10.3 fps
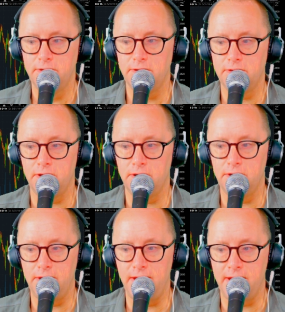
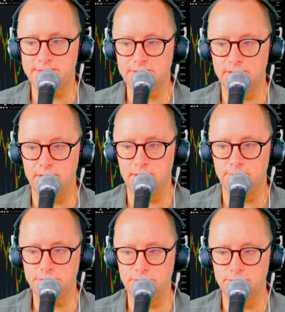asking
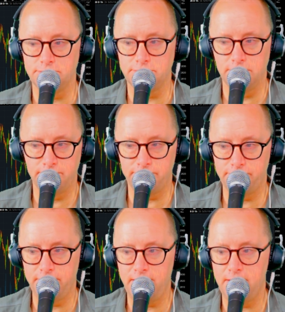him to deliver
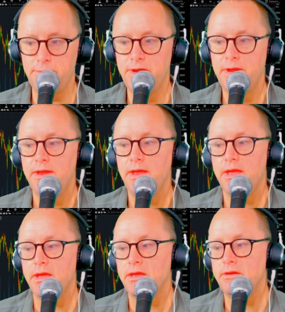for them,
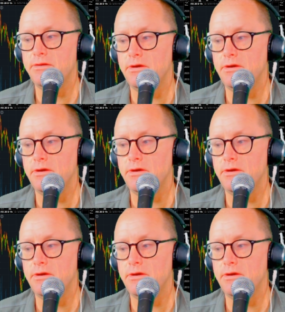and